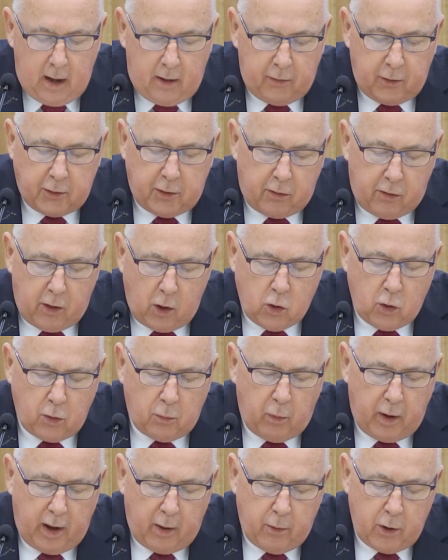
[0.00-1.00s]
The
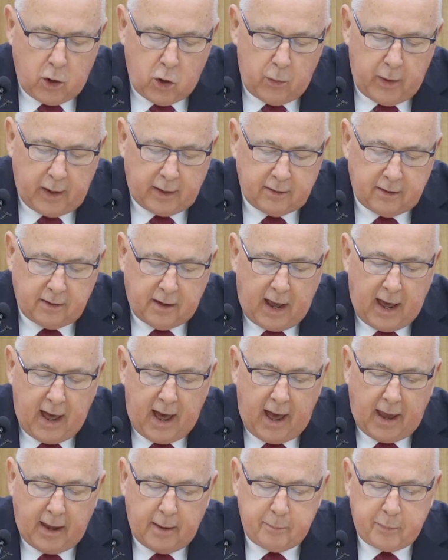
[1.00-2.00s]
decision we are issuing
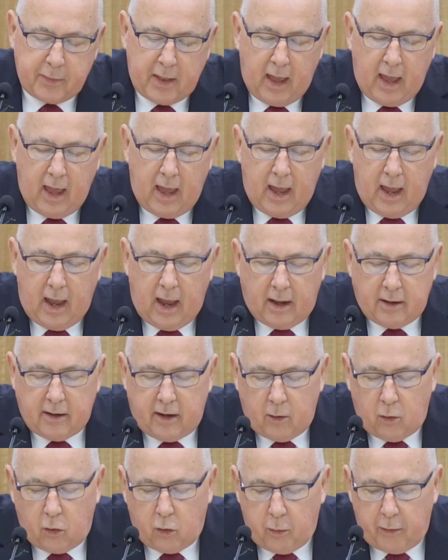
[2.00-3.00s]
today
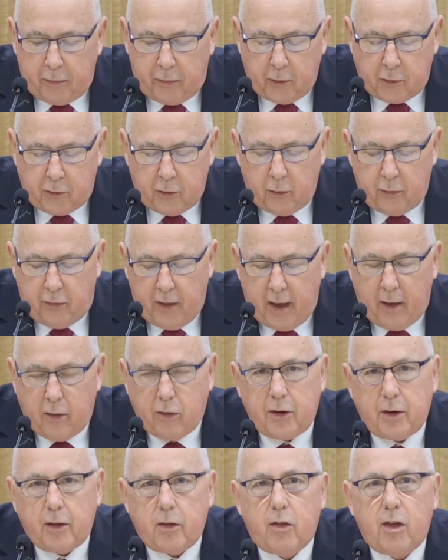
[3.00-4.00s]
deals with the
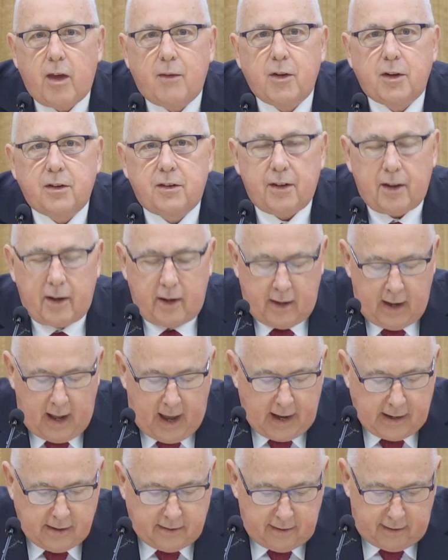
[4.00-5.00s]

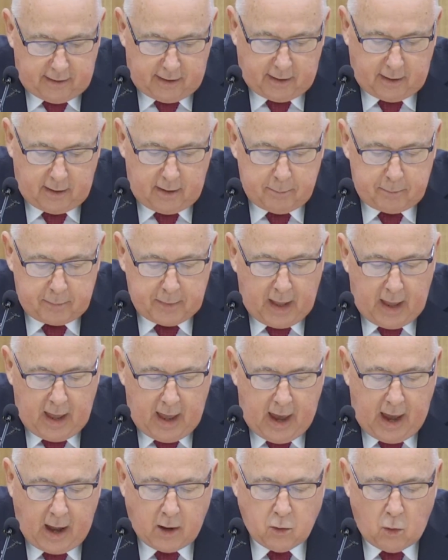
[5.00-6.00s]
2017-18
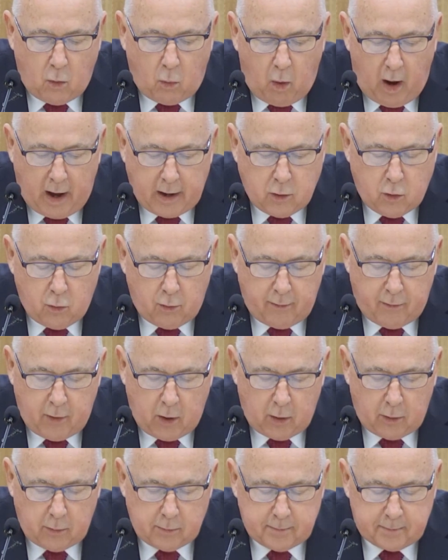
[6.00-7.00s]
annual wage
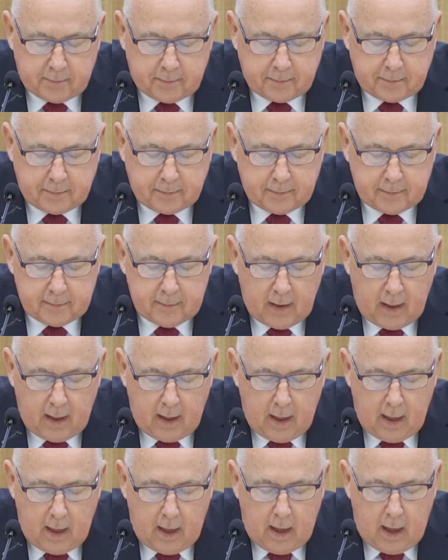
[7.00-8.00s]
review.
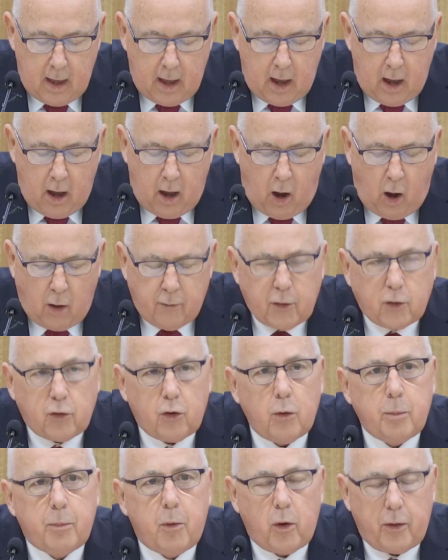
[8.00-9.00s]
Over
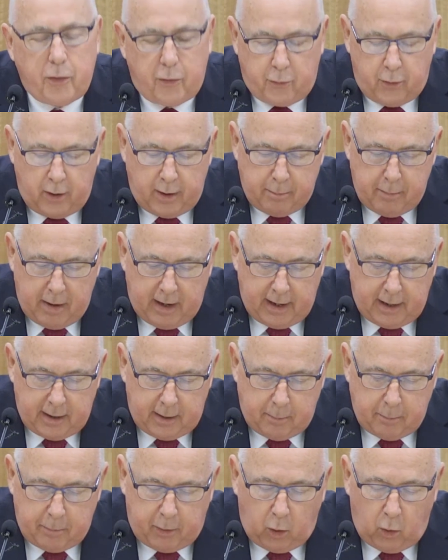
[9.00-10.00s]
2.3 million
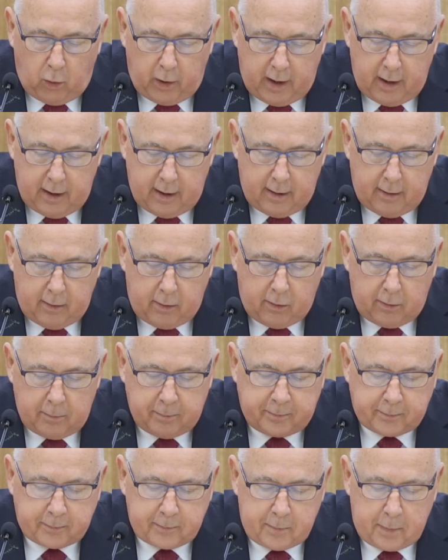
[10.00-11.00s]
employees
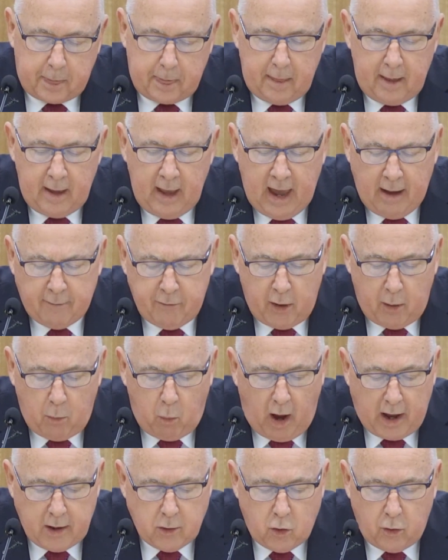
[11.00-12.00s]
have their
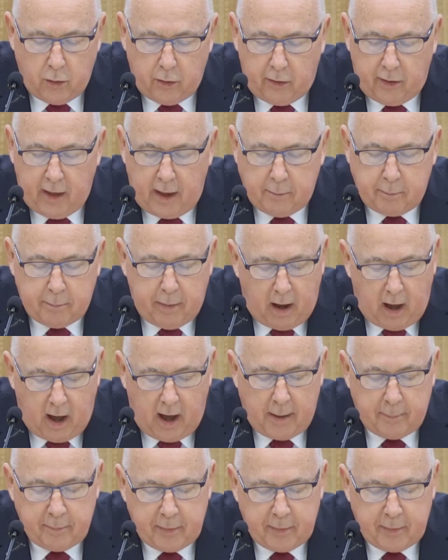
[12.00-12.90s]
wages set by